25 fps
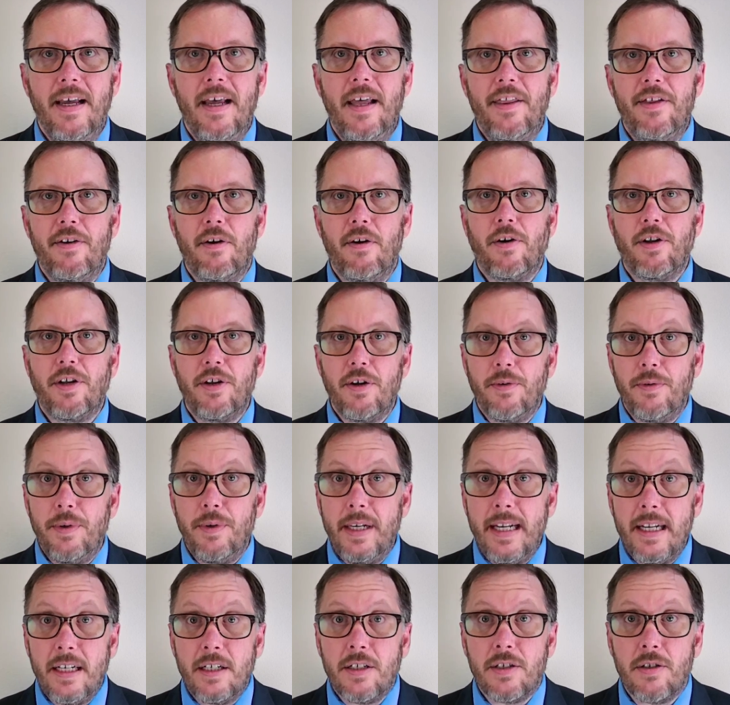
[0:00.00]
There are
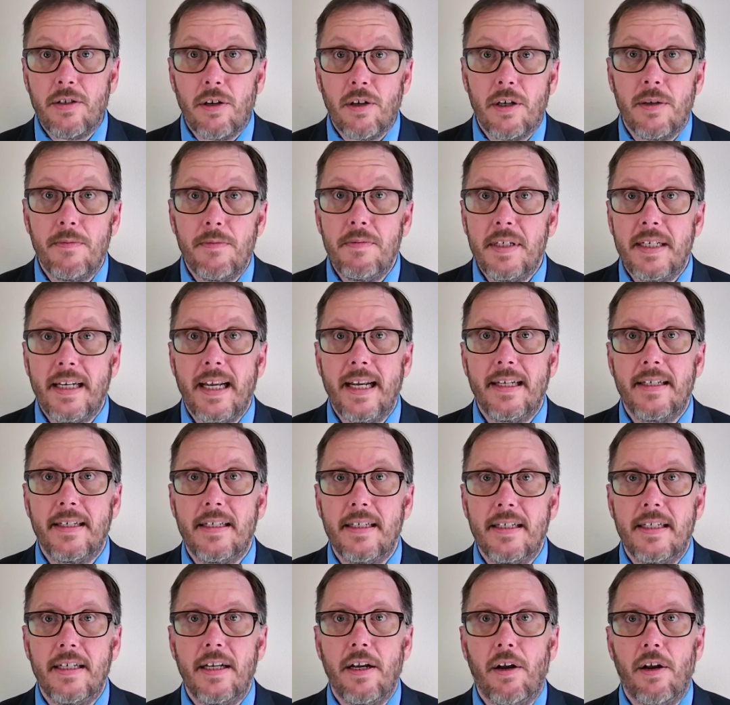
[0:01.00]
unique
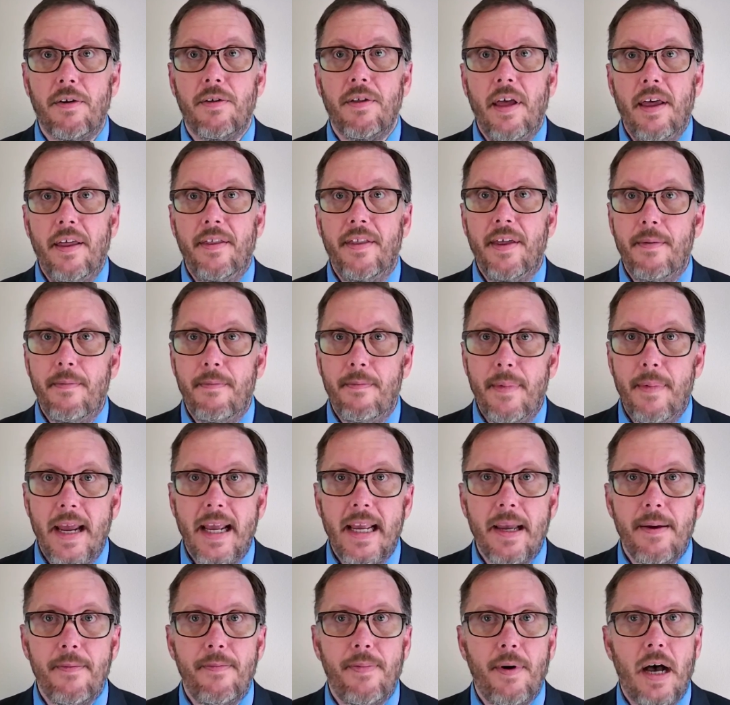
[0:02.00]
circumstances here that make
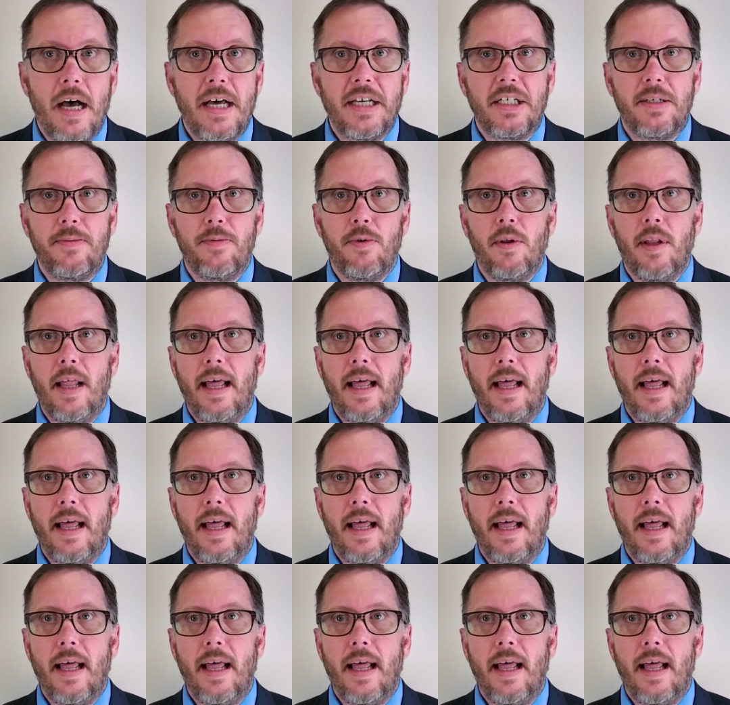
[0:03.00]
it possible.